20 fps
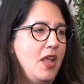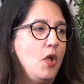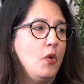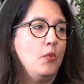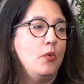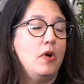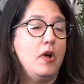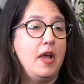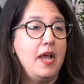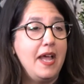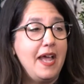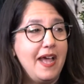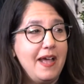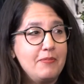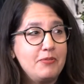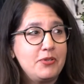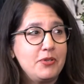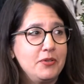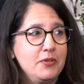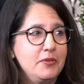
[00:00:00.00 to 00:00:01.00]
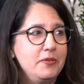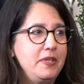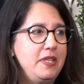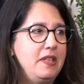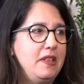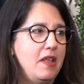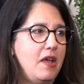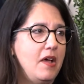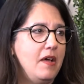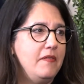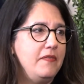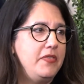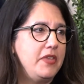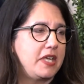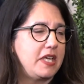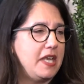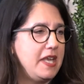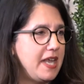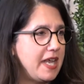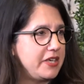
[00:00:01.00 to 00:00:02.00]
Well, I absolutely love the
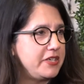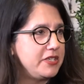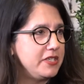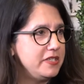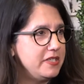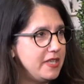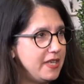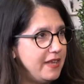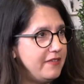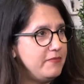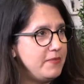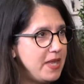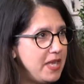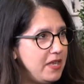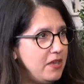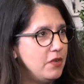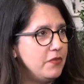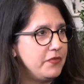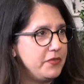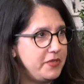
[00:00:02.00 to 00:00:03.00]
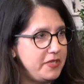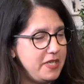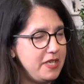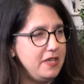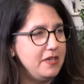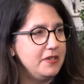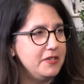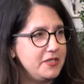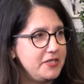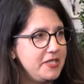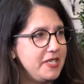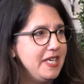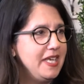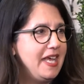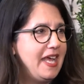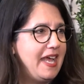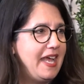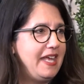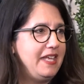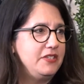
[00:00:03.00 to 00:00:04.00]
connections that I've made over the years.
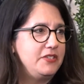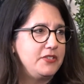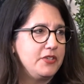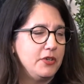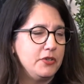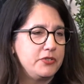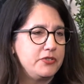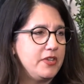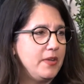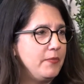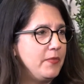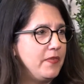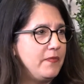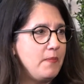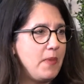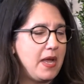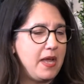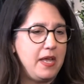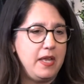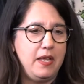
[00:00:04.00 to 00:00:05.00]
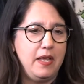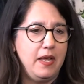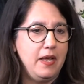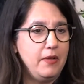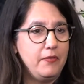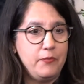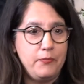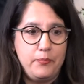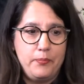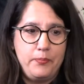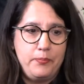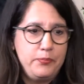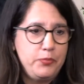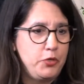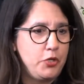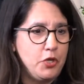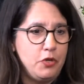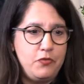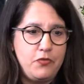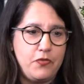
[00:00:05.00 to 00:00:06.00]
And so some of my
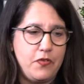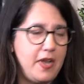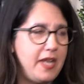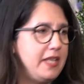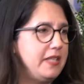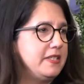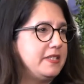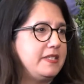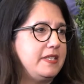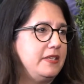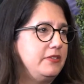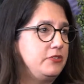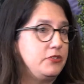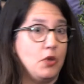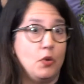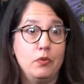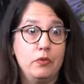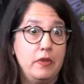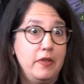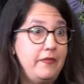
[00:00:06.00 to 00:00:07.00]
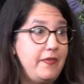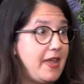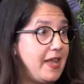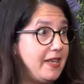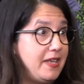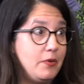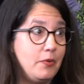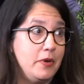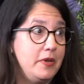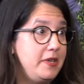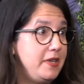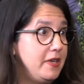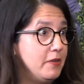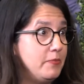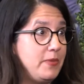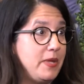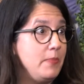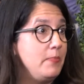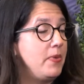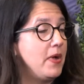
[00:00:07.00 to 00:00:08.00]
good friends don't live anywhere near
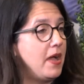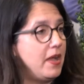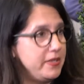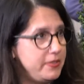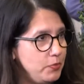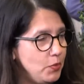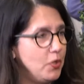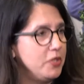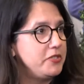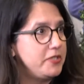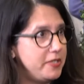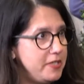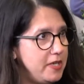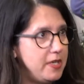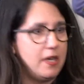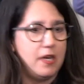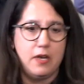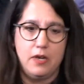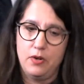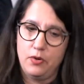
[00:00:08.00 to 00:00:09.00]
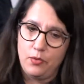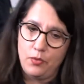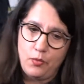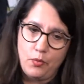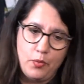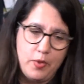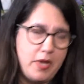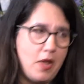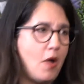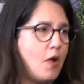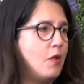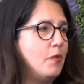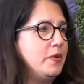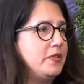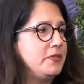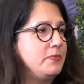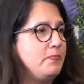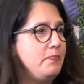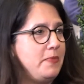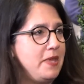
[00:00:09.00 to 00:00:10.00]
me, but once a year, we
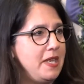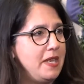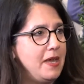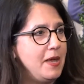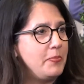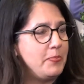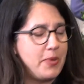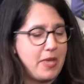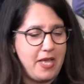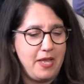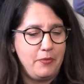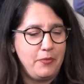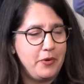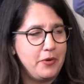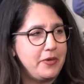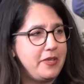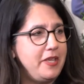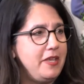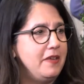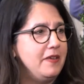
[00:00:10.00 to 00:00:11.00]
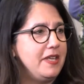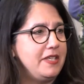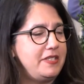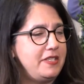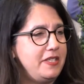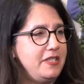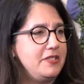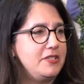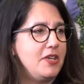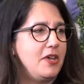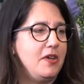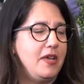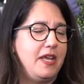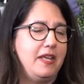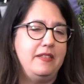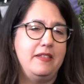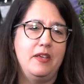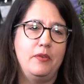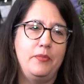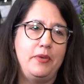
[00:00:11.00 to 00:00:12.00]
always meet up and we're here at TESOL,
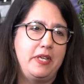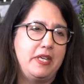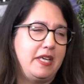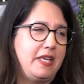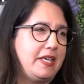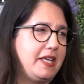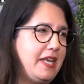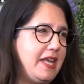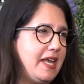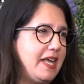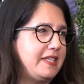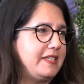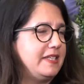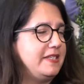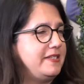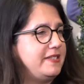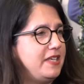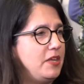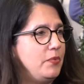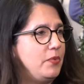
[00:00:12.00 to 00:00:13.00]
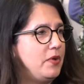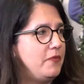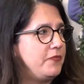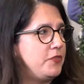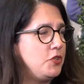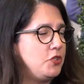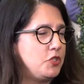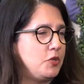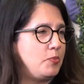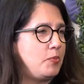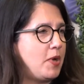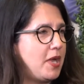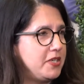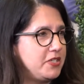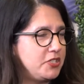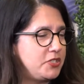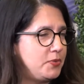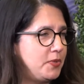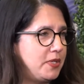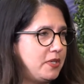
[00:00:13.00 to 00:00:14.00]
and then we could connect and see what future
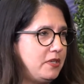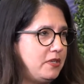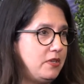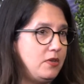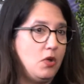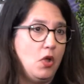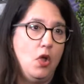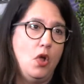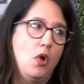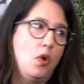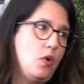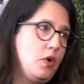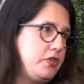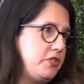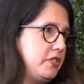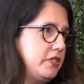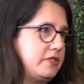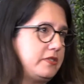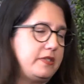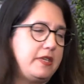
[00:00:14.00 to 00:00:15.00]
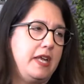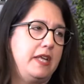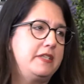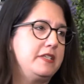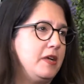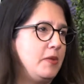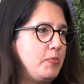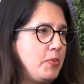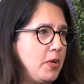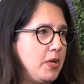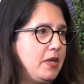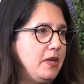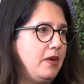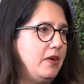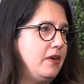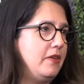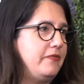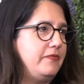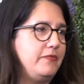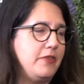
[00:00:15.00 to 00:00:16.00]
projects we could do or just catch up on
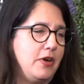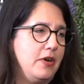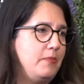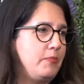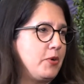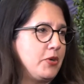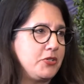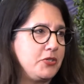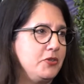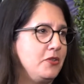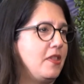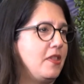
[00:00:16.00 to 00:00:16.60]
our personal